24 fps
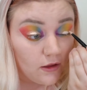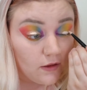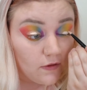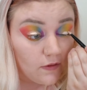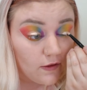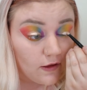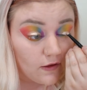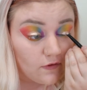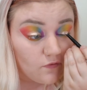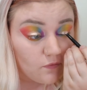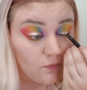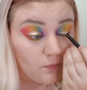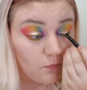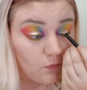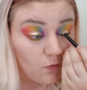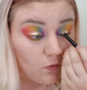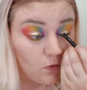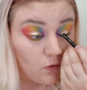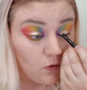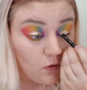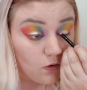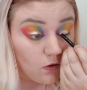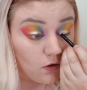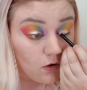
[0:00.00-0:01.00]
that's
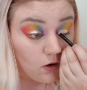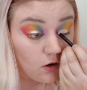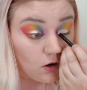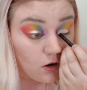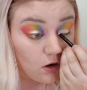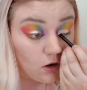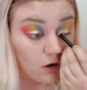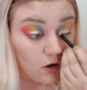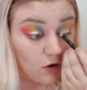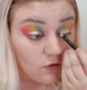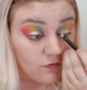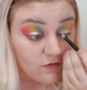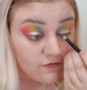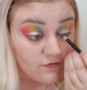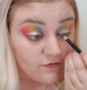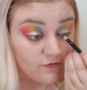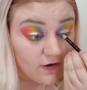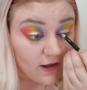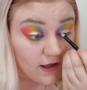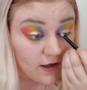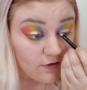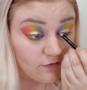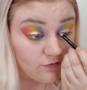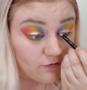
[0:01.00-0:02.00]
more of a
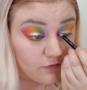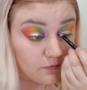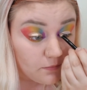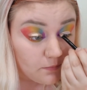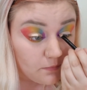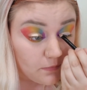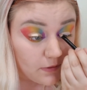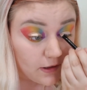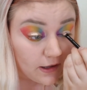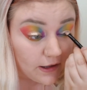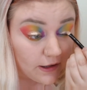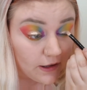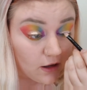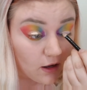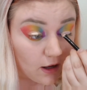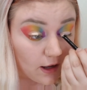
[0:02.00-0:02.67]
flag for me.